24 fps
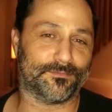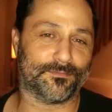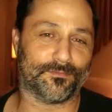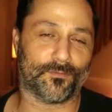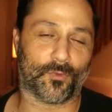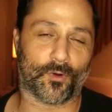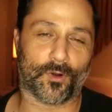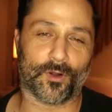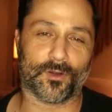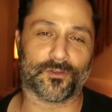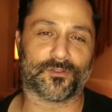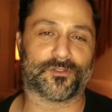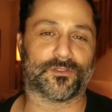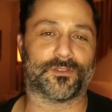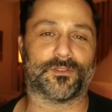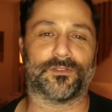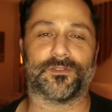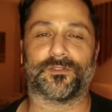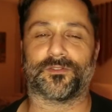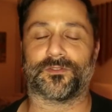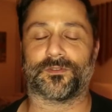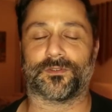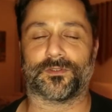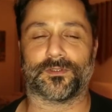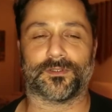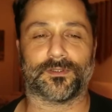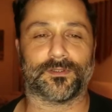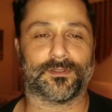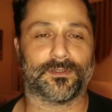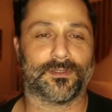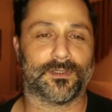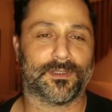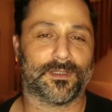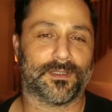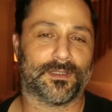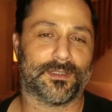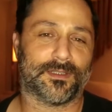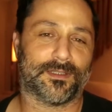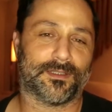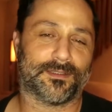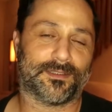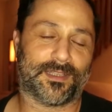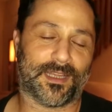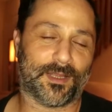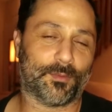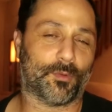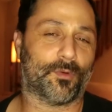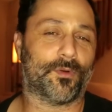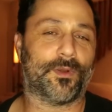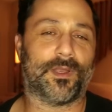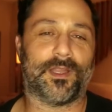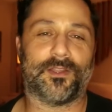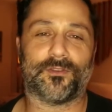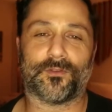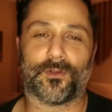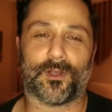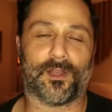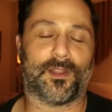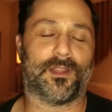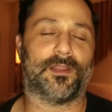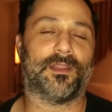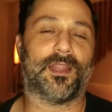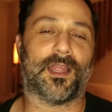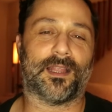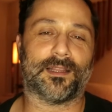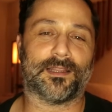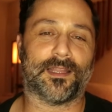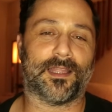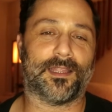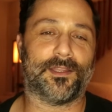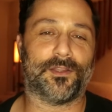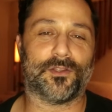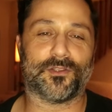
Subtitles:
rehearsals or table reads or anything that late.